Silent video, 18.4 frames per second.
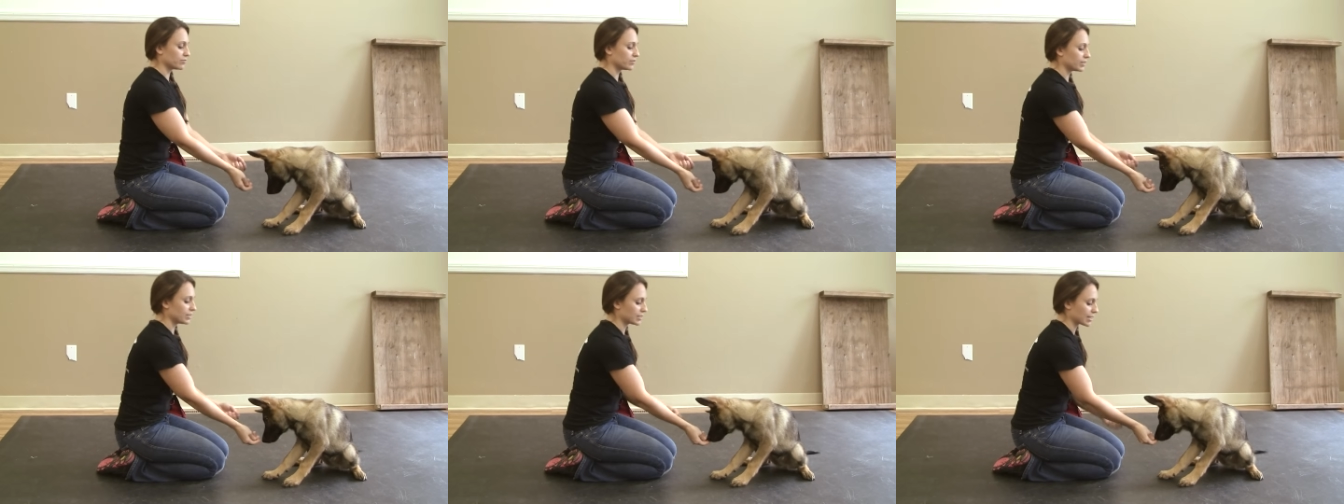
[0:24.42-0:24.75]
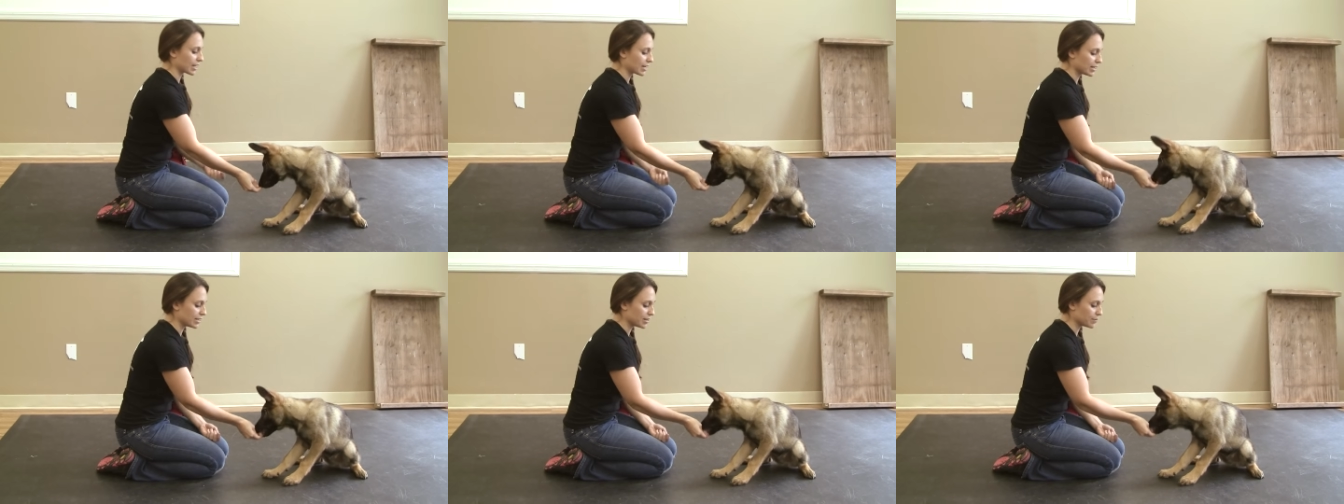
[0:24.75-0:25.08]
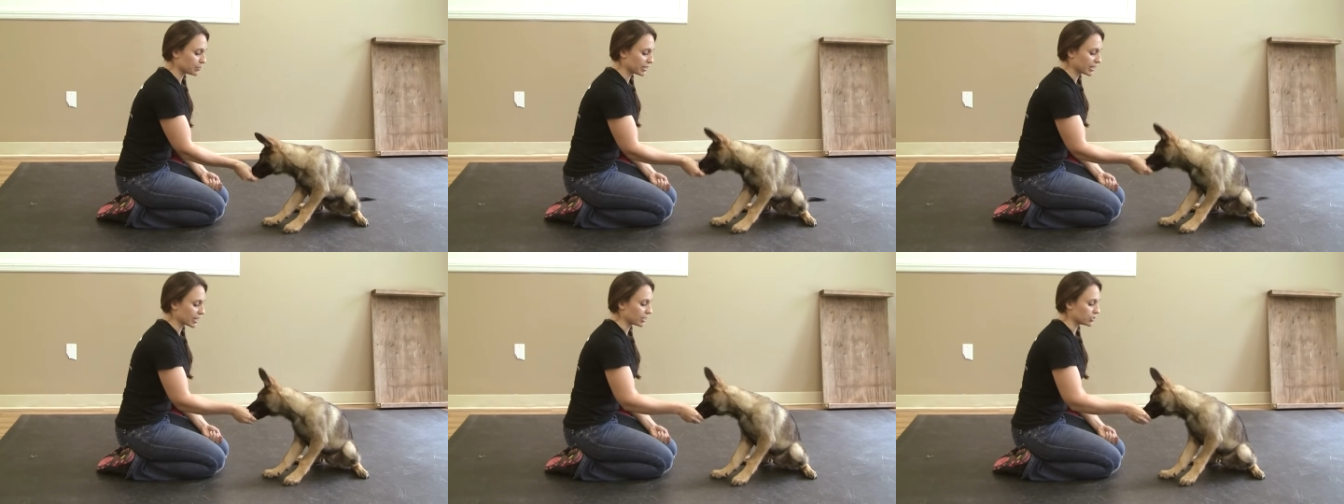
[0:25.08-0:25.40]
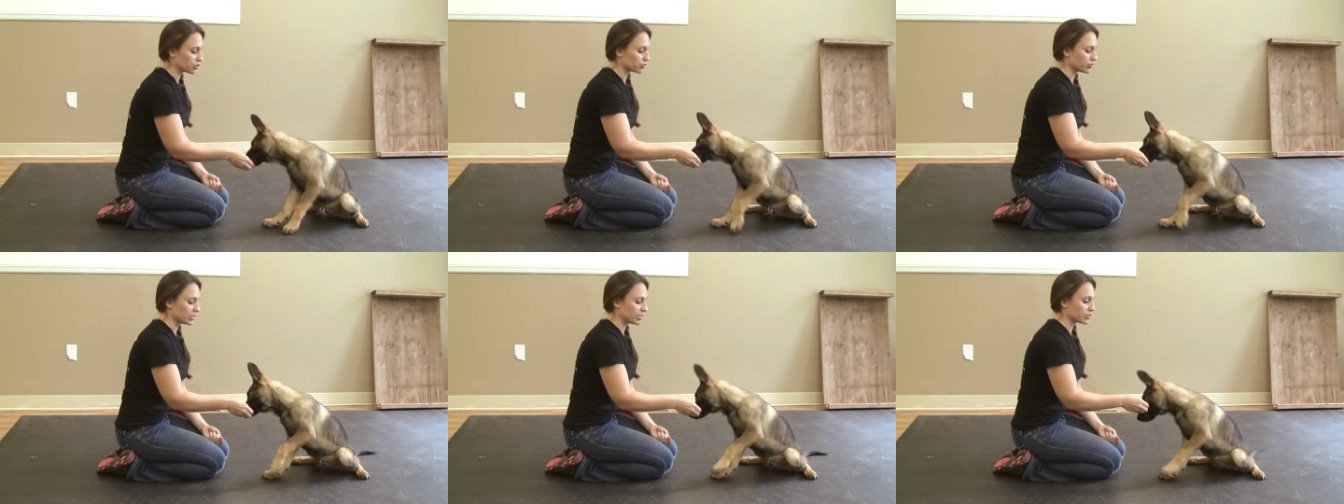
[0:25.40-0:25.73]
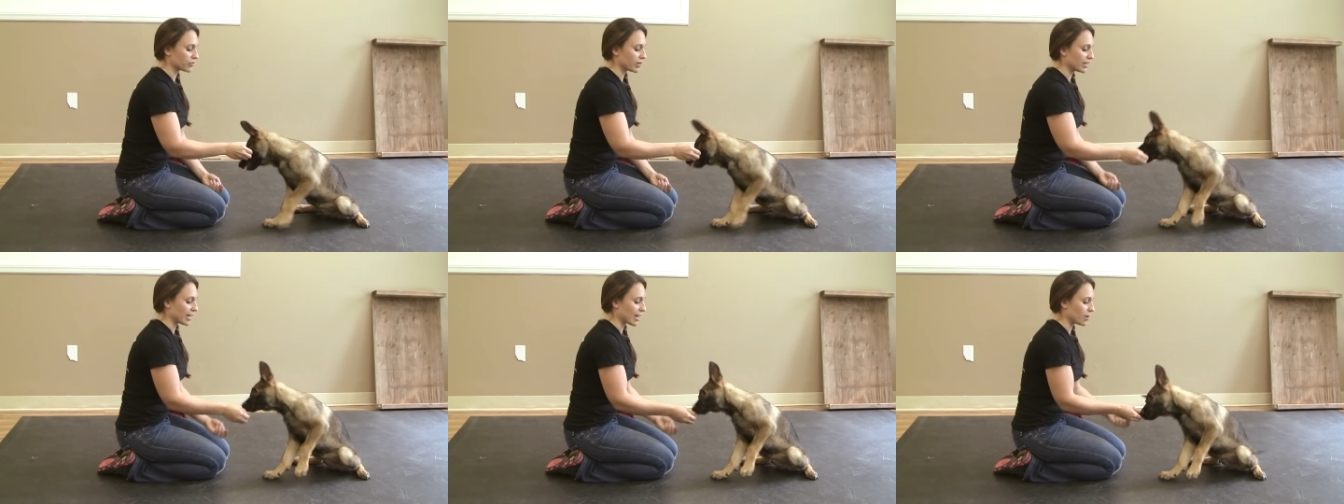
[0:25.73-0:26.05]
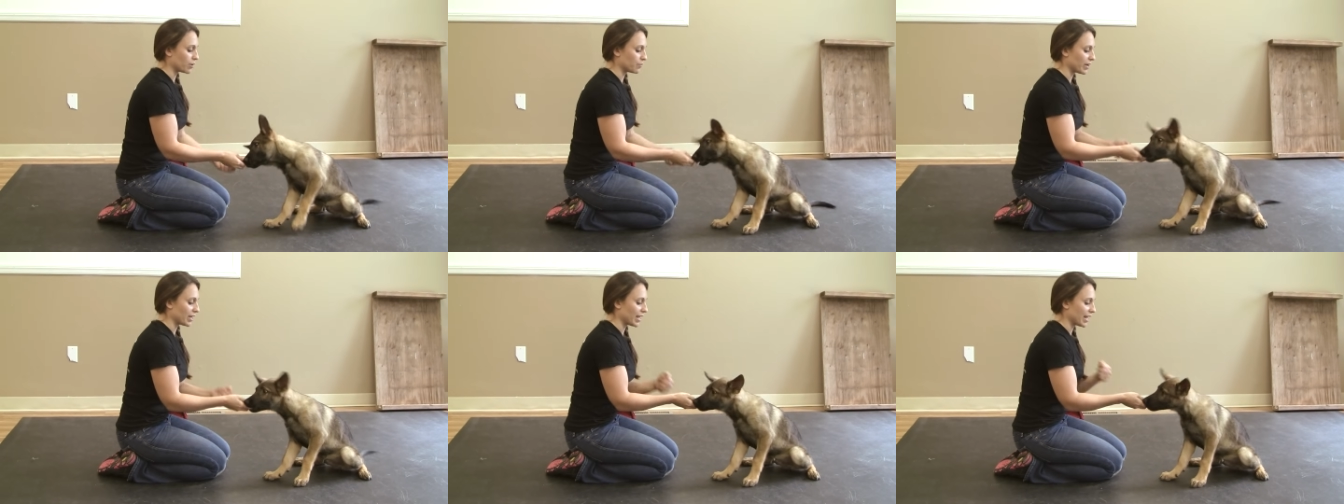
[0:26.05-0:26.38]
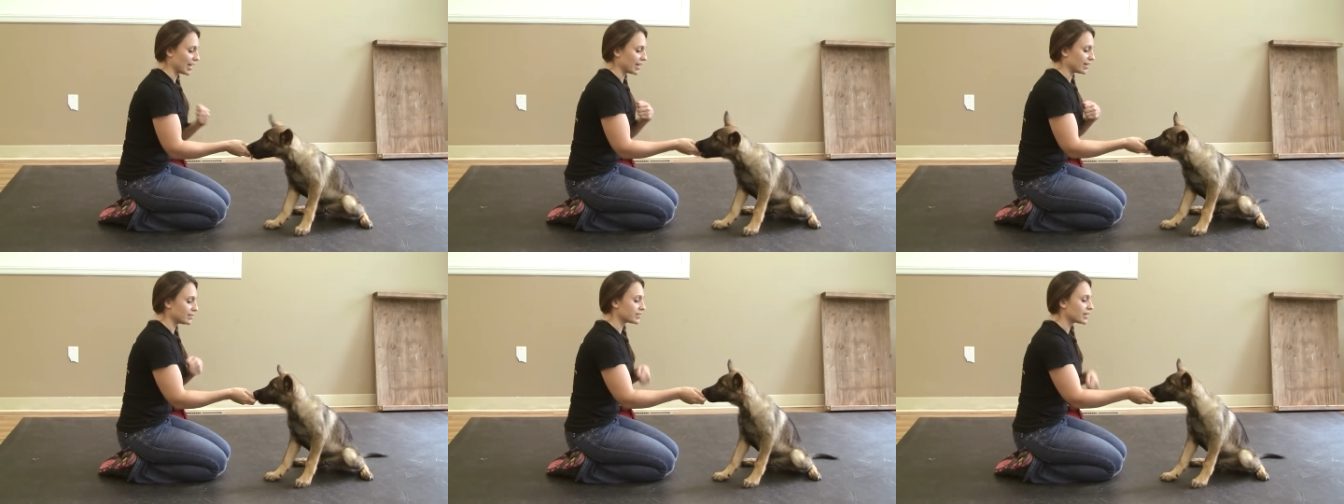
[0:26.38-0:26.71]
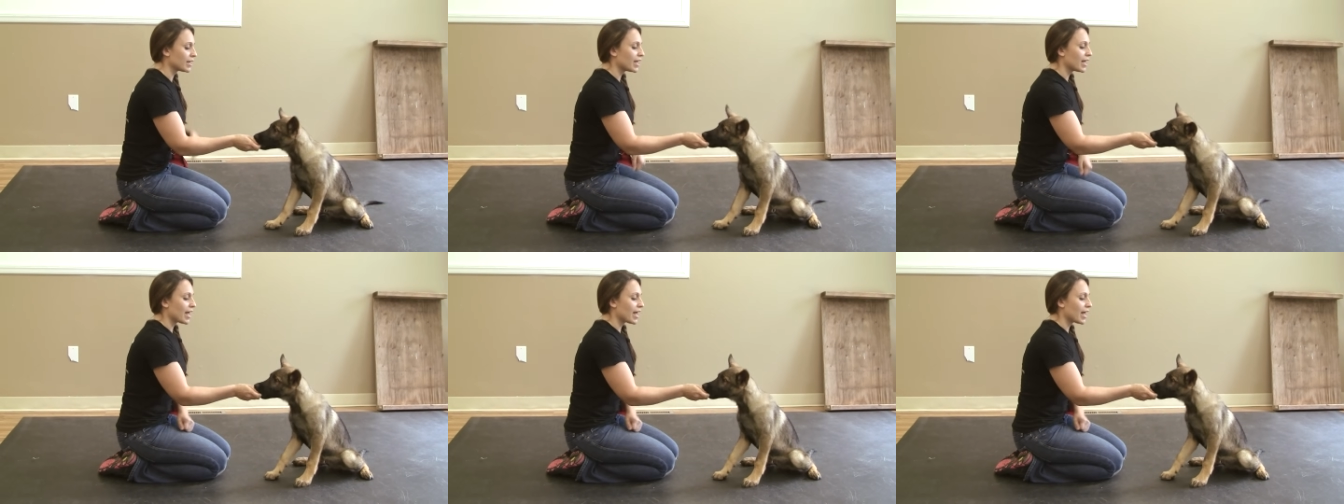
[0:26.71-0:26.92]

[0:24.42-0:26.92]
He's kind of nibbling on treats right now in my hand.